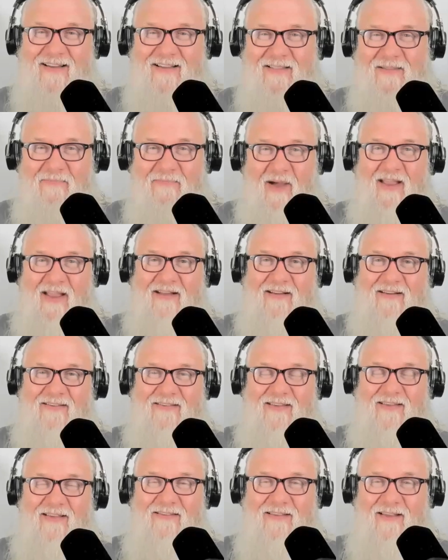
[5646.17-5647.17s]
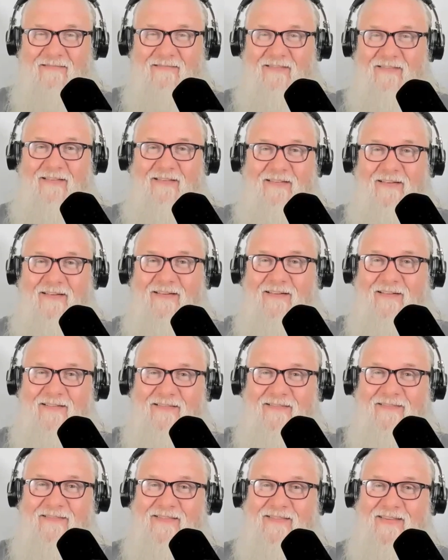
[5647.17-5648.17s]
and the biker turns up
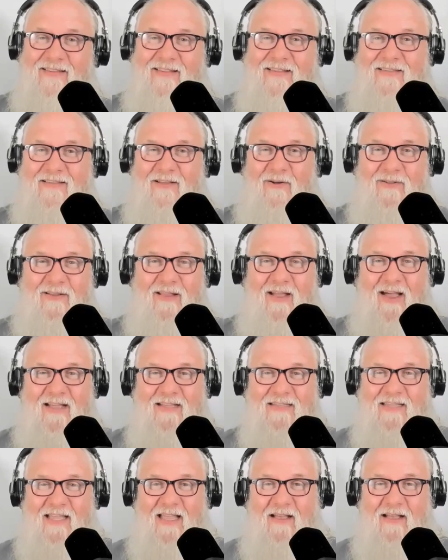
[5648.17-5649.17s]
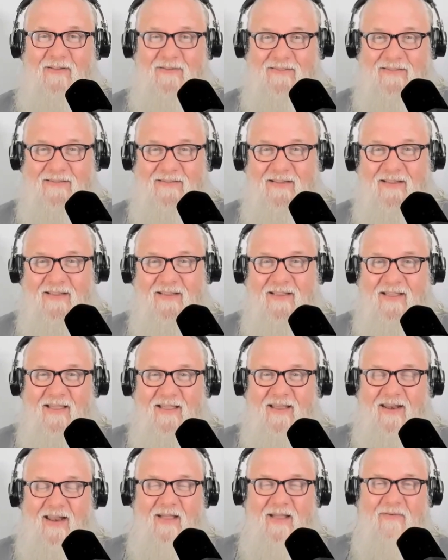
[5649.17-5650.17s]
to this old guy's house.
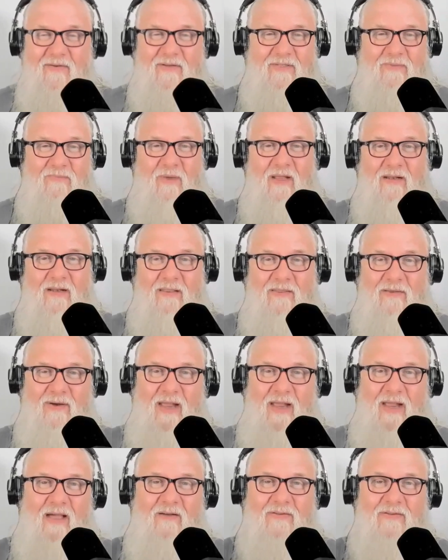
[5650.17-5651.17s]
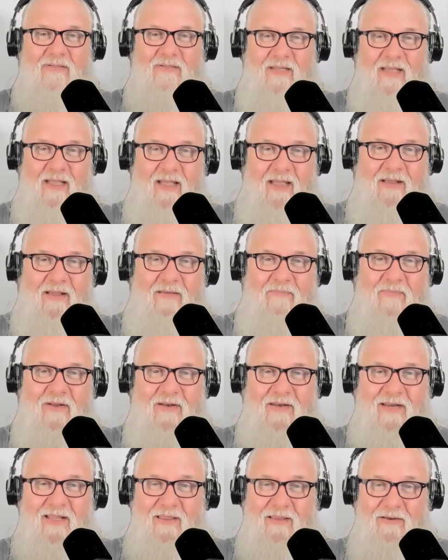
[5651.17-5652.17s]
And I would spend 3 hours a day,
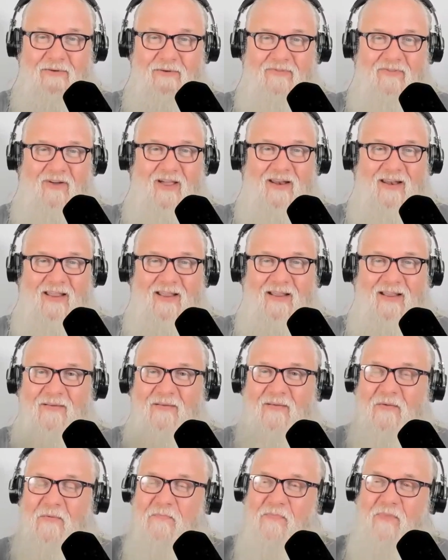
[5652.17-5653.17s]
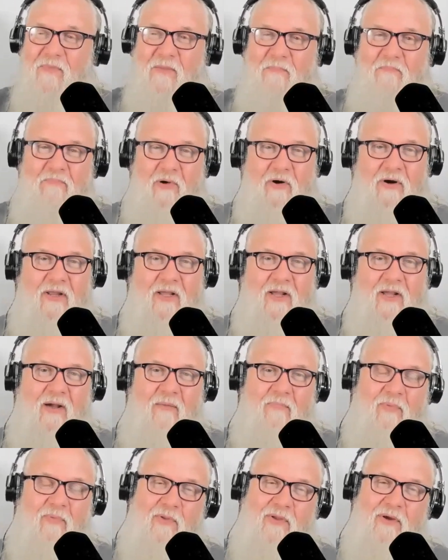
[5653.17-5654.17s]
Monday, Friday, burning
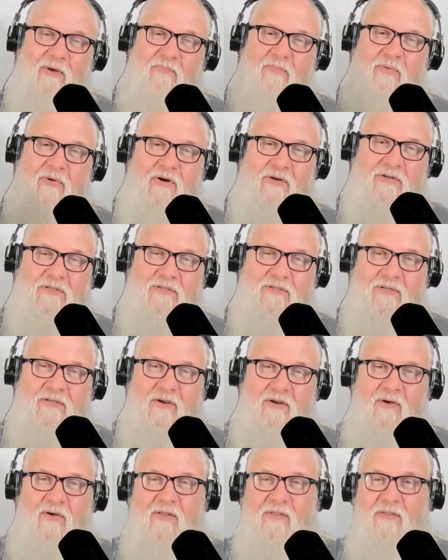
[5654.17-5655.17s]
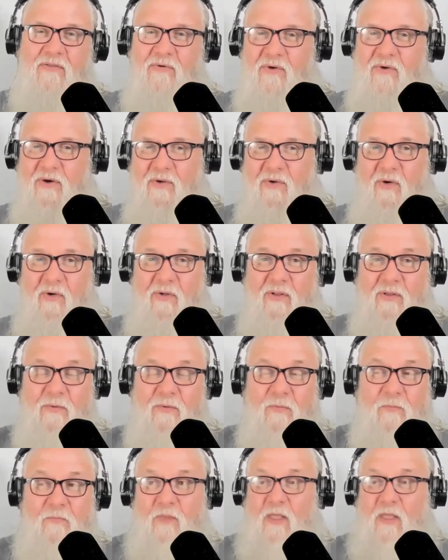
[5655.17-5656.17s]
up all their books, going through it all.
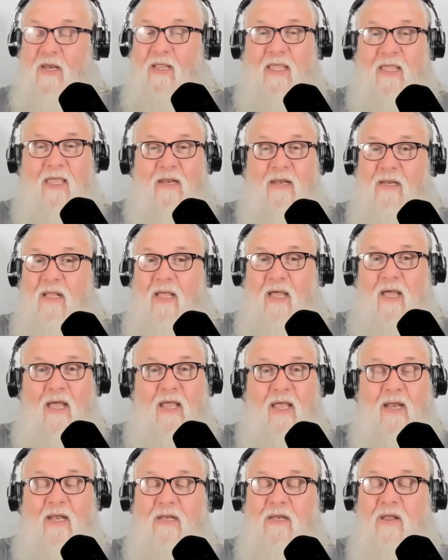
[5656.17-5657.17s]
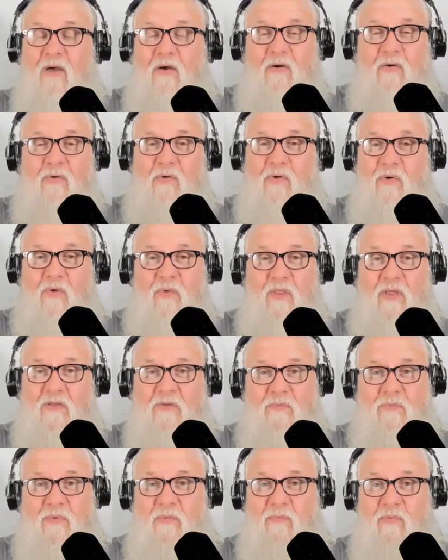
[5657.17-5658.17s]
And again, I didn't know who
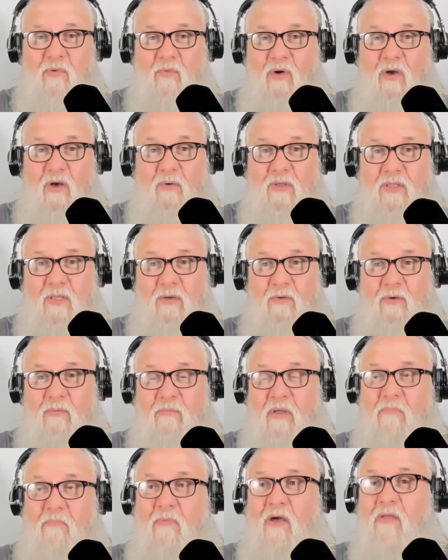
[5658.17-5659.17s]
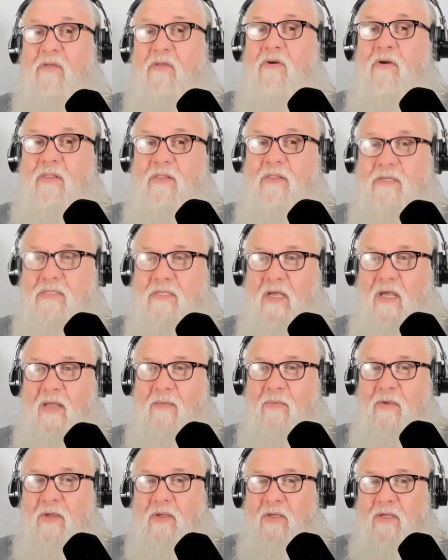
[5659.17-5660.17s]
these people were, what they were. My mother at the
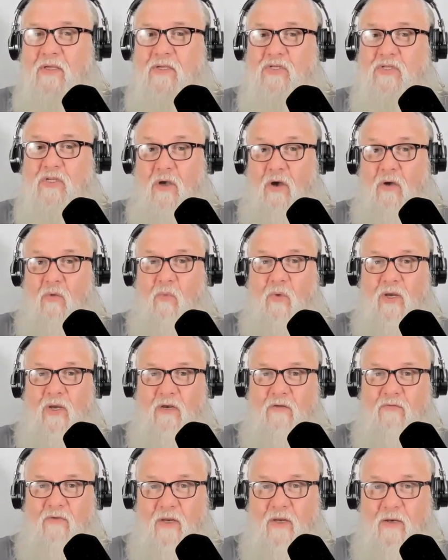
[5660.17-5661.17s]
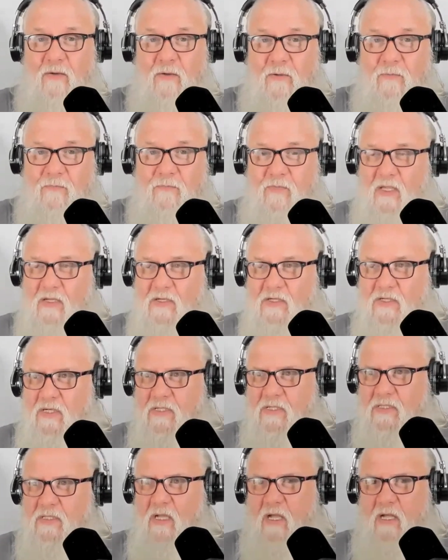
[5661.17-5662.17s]
time, she got wind of it, and
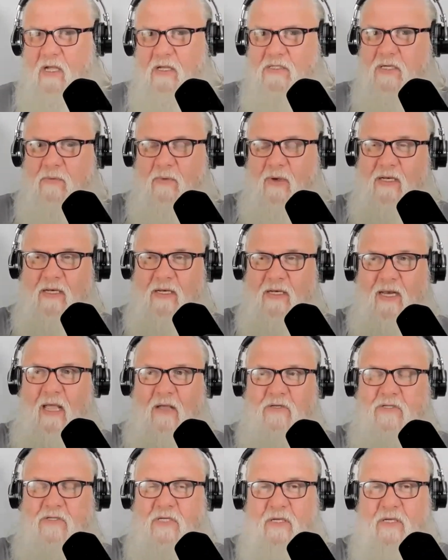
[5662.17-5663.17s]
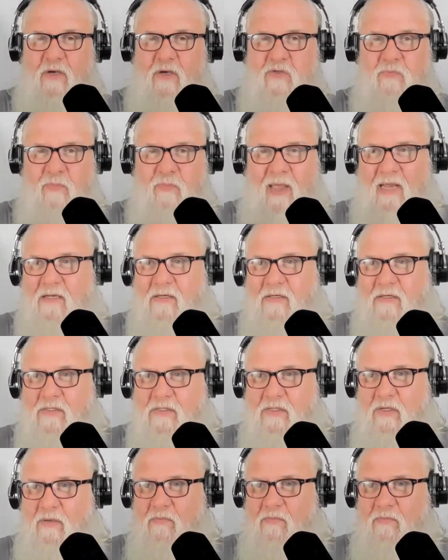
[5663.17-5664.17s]
now she goes back to
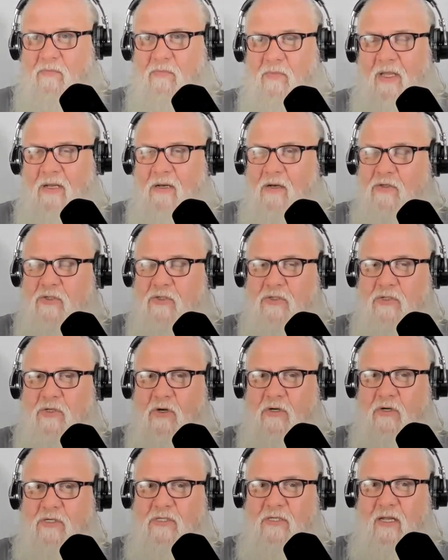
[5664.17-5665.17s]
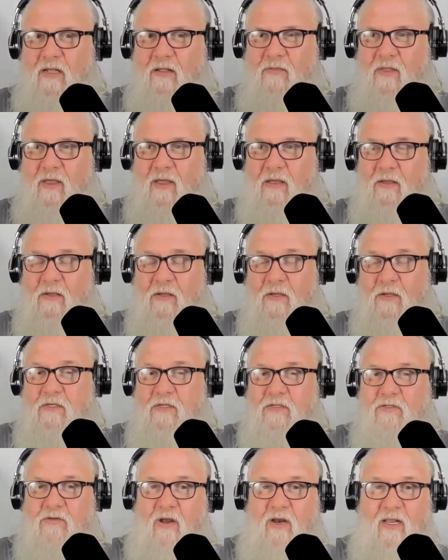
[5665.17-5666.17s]
some English church down there
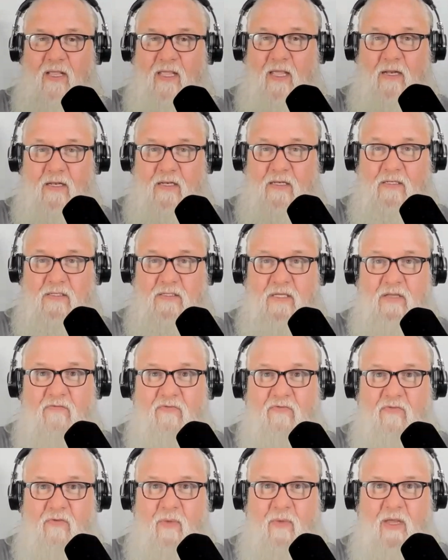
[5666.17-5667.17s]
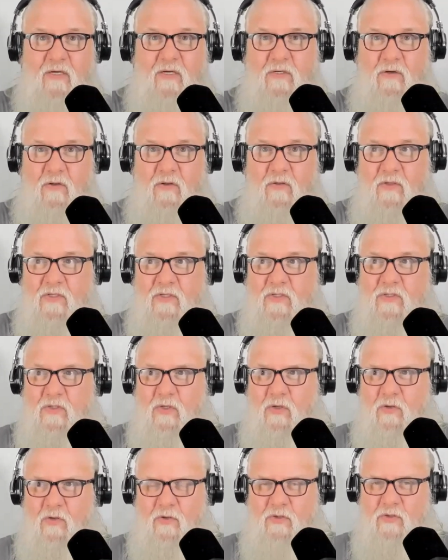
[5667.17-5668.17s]
trying to get this information on the
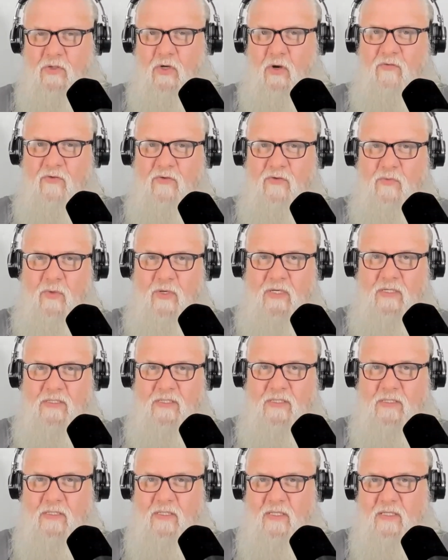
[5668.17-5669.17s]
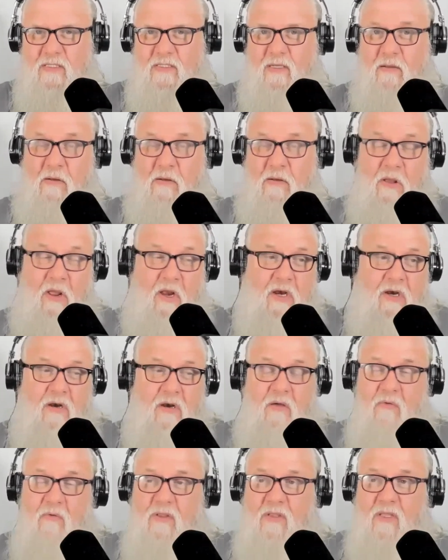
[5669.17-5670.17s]
Jehovah's Witnesses and this, that. I
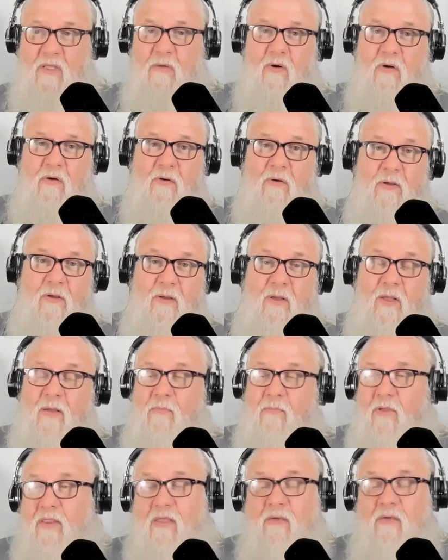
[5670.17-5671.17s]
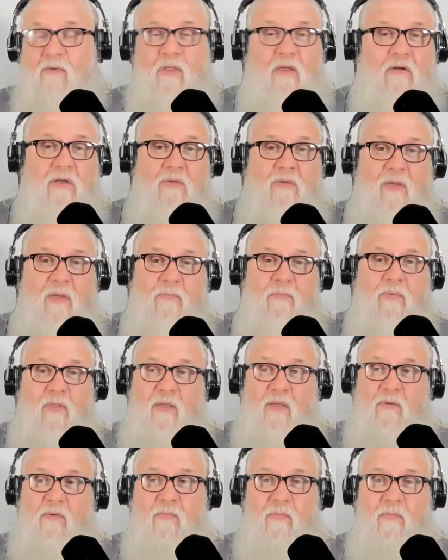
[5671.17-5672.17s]
didn't know what they were, but they were the only
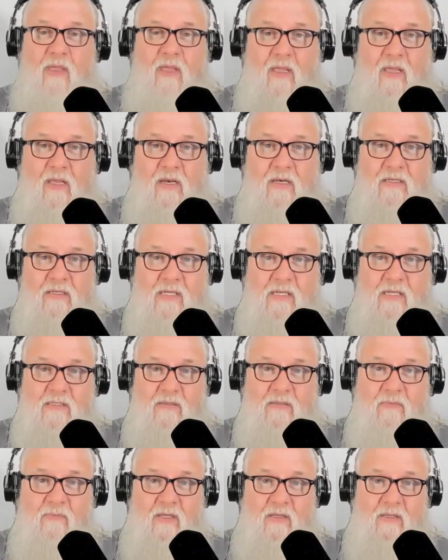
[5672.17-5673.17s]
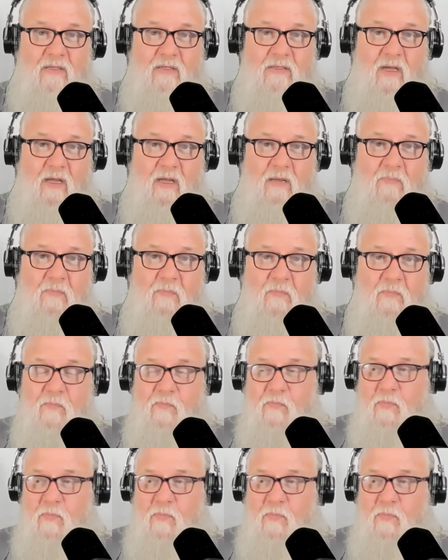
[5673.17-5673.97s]
people that were making any sense to me at the time.